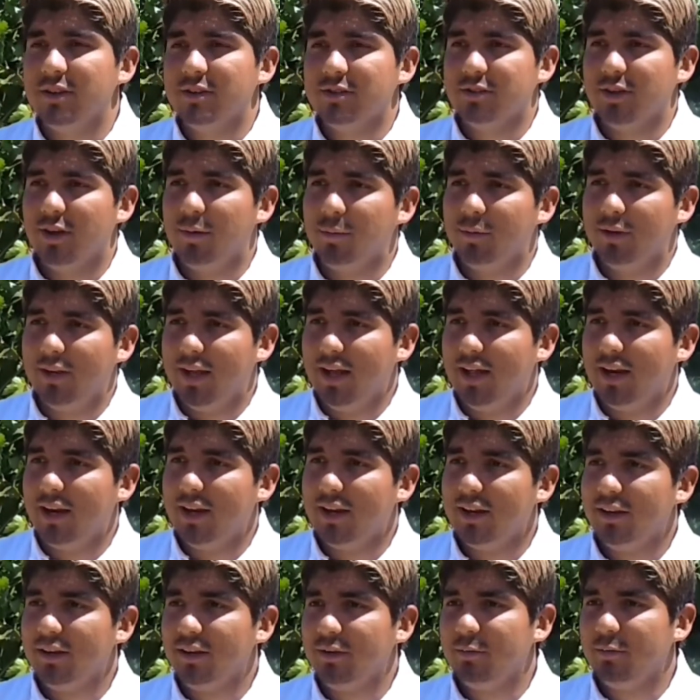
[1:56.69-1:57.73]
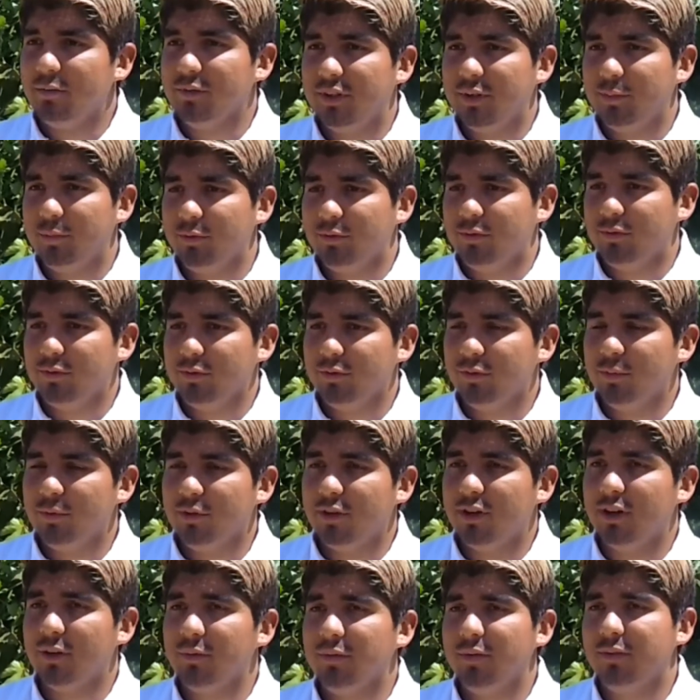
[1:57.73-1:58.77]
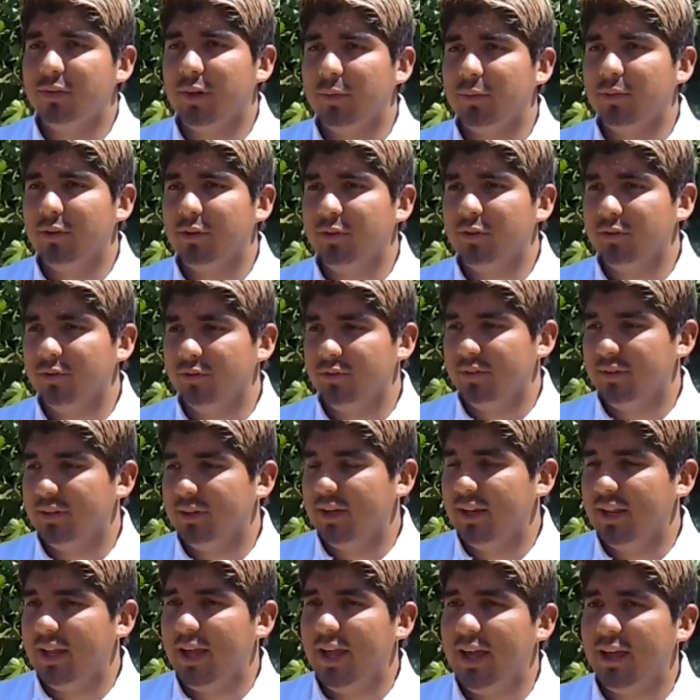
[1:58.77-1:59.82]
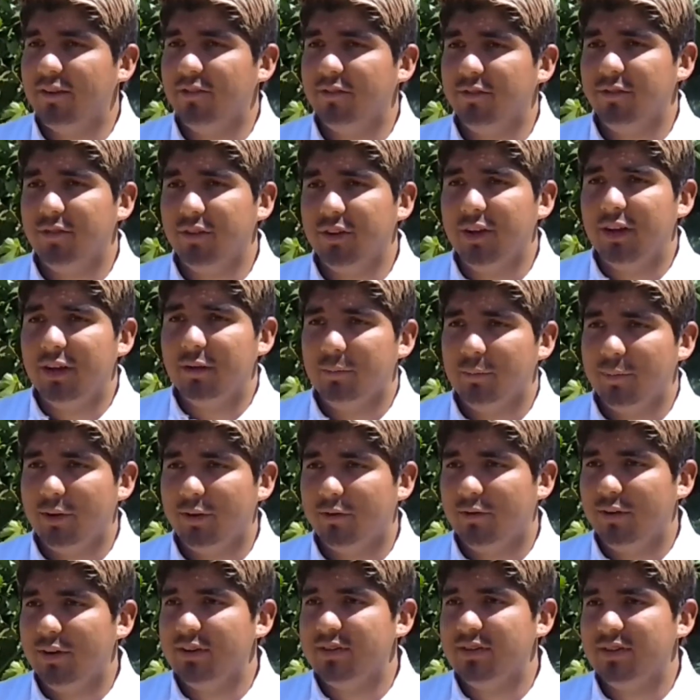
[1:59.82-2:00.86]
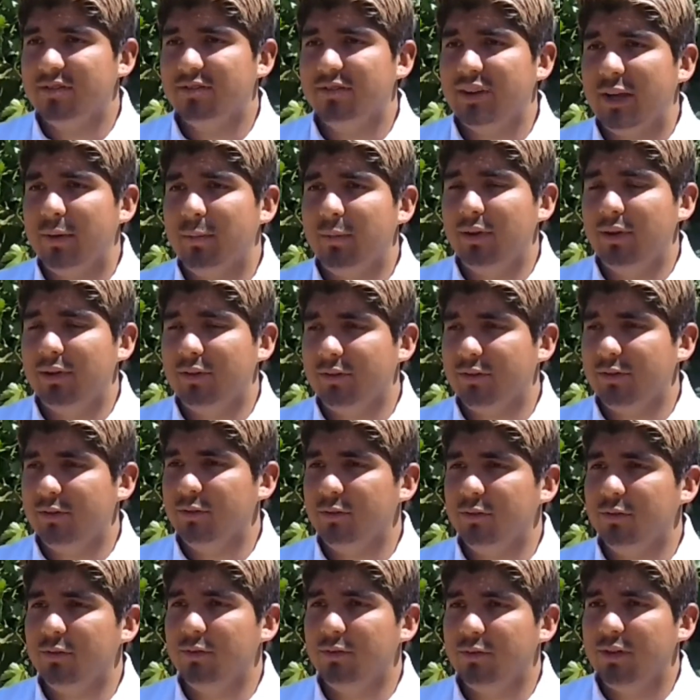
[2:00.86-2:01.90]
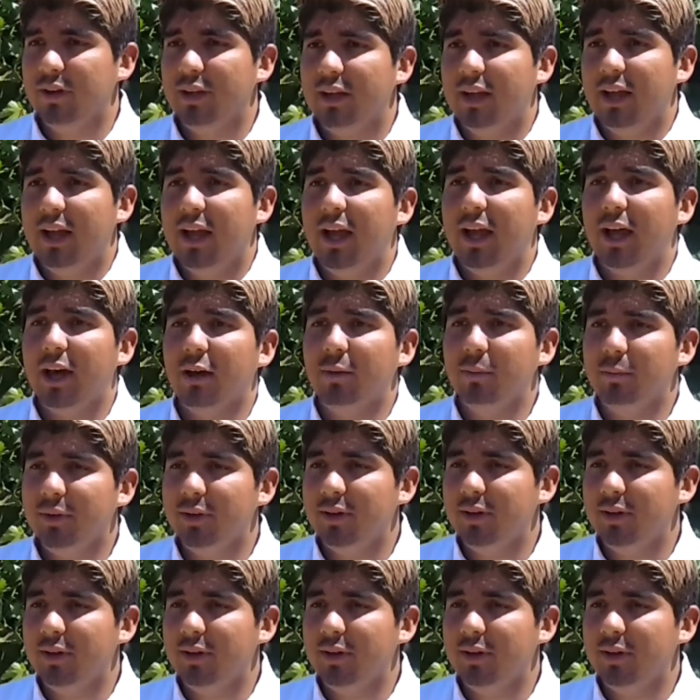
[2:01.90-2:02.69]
So I'm glad I was able to overcome these obstacles and have my friends and family to help